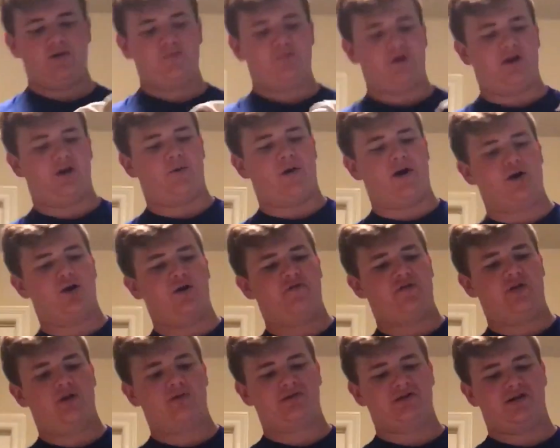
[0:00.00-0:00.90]
pair of white
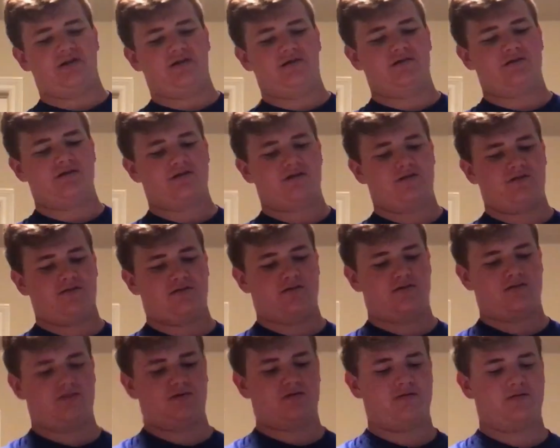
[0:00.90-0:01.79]
OVO 10s.
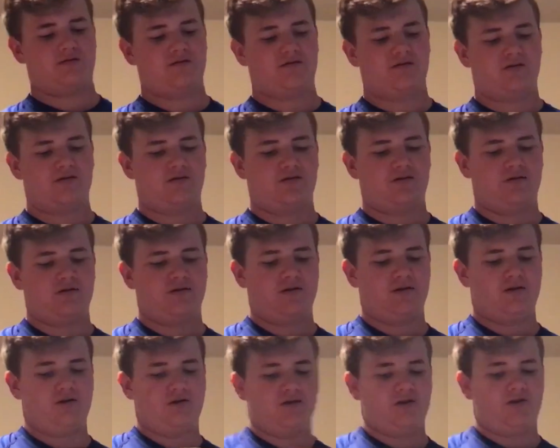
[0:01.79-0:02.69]

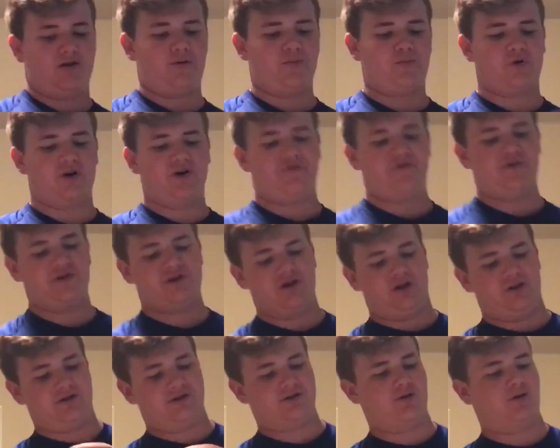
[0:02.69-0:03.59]
I'll briefly
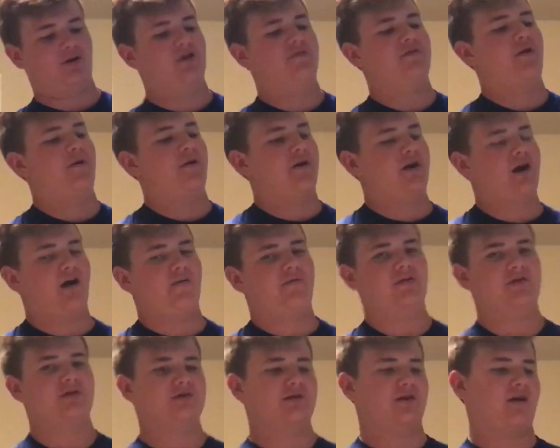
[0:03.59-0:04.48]
tell the story of how I got
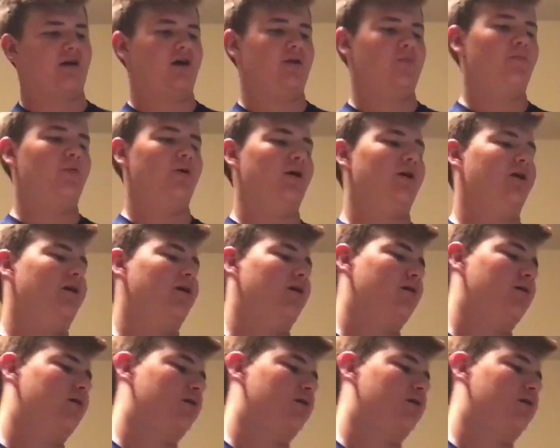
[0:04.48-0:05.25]
these again, but